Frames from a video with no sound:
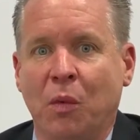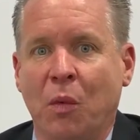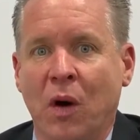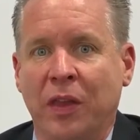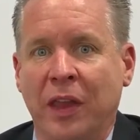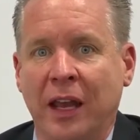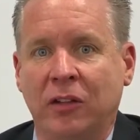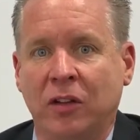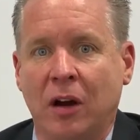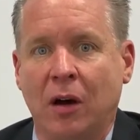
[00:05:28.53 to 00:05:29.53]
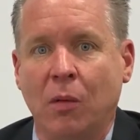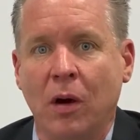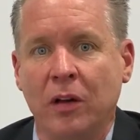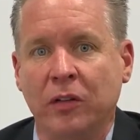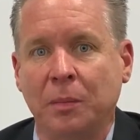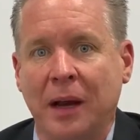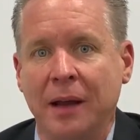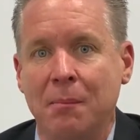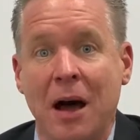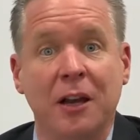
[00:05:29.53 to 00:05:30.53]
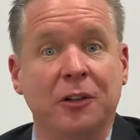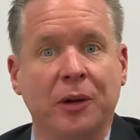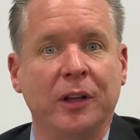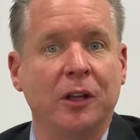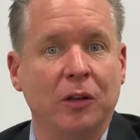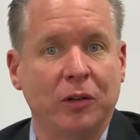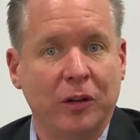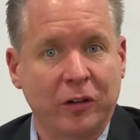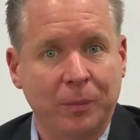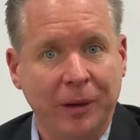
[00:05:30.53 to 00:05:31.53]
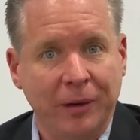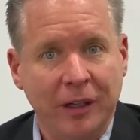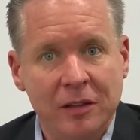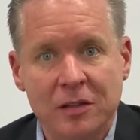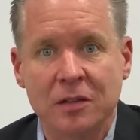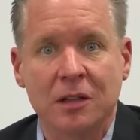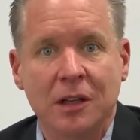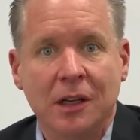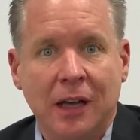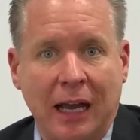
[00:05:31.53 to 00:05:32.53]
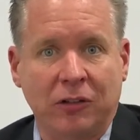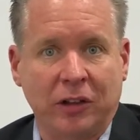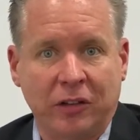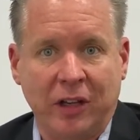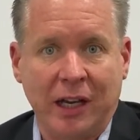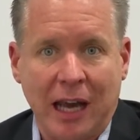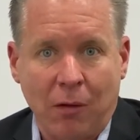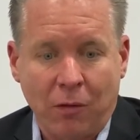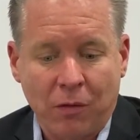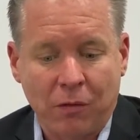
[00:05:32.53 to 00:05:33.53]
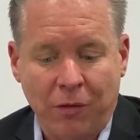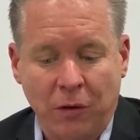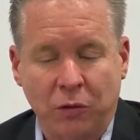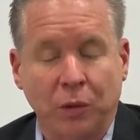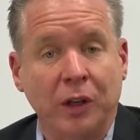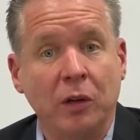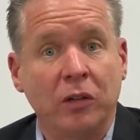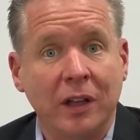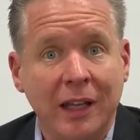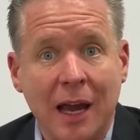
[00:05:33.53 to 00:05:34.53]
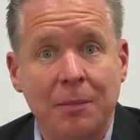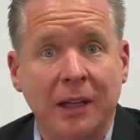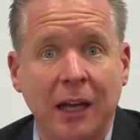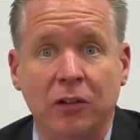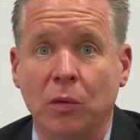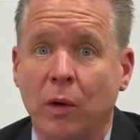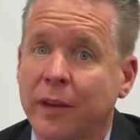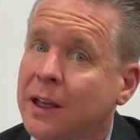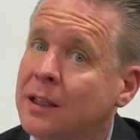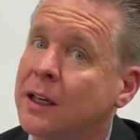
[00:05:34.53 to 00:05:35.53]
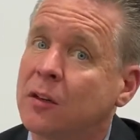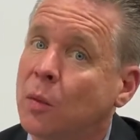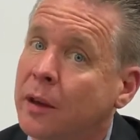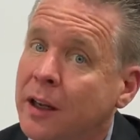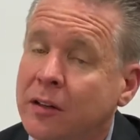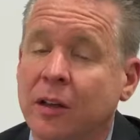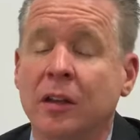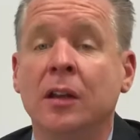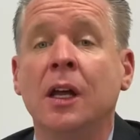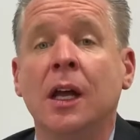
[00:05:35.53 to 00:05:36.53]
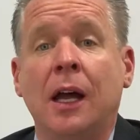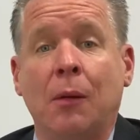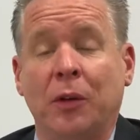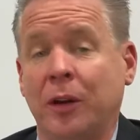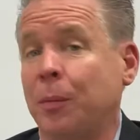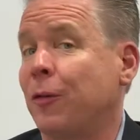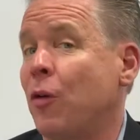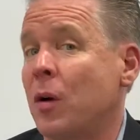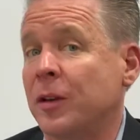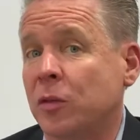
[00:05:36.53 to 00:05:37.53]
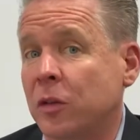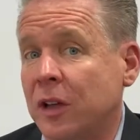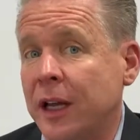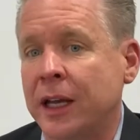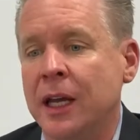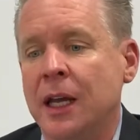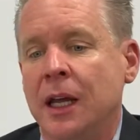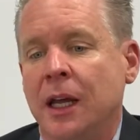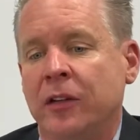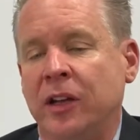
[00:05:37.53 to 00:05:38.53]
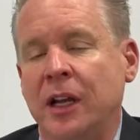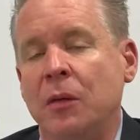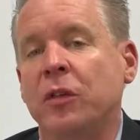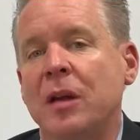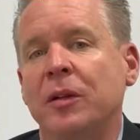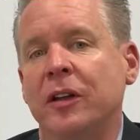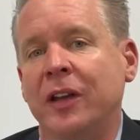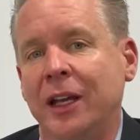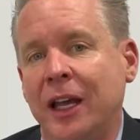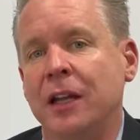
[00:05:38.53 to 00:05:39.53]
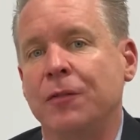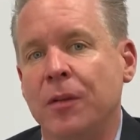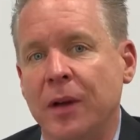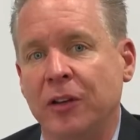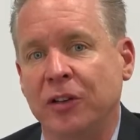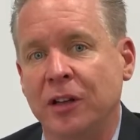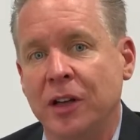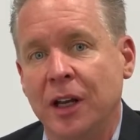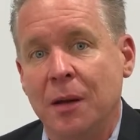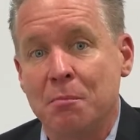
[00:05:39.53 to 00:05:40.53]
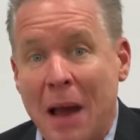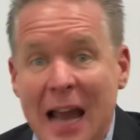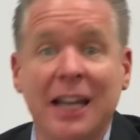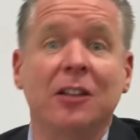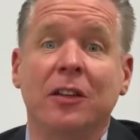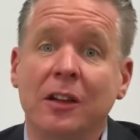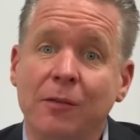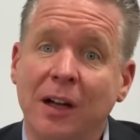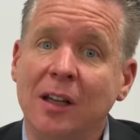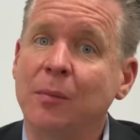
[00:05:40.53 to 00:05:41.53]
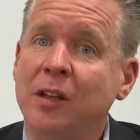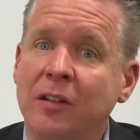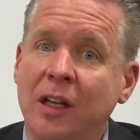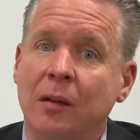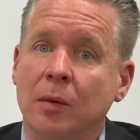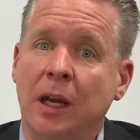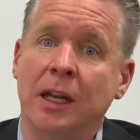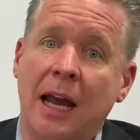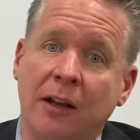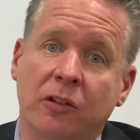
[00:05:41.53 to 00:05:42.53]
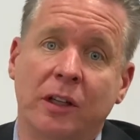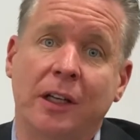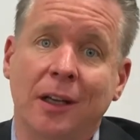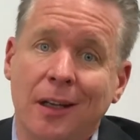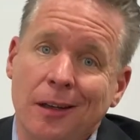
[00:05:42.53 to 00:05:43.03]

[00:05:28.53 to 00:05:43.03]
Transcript: what they saw was, by monitoring the user experience, actually seeing how folks were using the application, where they clicked, where they didn't, what their performance was like, CNN was able to take that information back into the development team and actually,